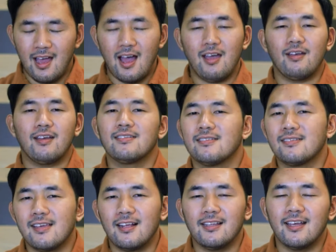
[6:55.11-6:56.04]
I can
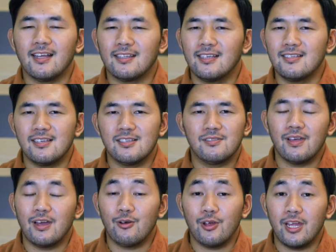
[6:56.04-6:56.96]
tell that this is
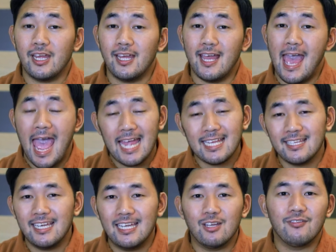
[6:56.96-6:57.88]
very
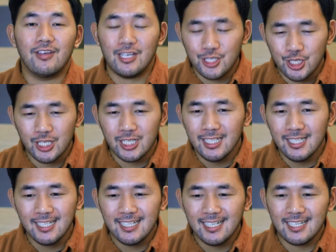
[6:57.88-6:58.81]
handy innovation
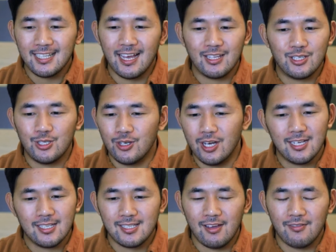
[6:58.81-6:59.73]
that you
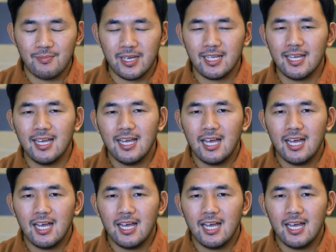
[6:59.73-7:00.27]
guys have made.